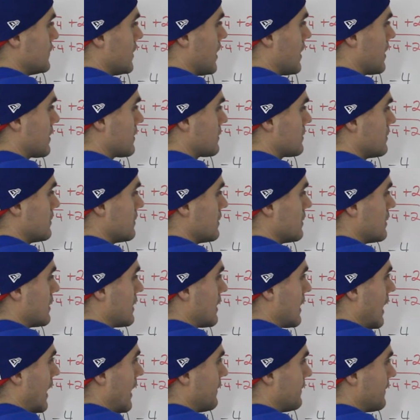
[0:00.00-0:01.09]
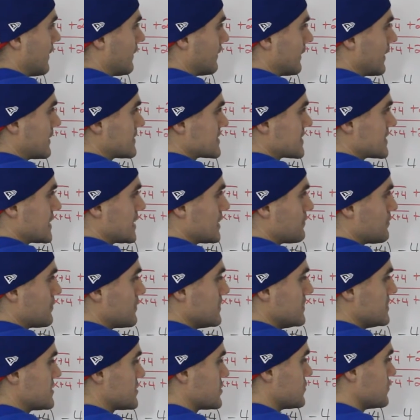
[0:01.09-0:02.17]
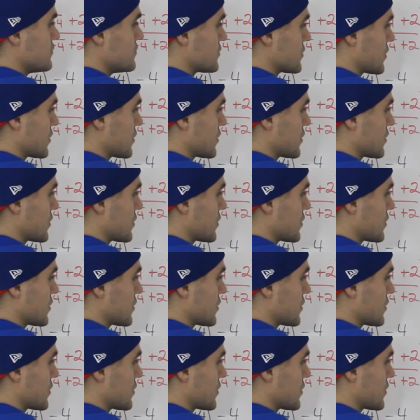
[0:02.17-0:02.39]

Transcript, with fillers: 9. And then let's keep these two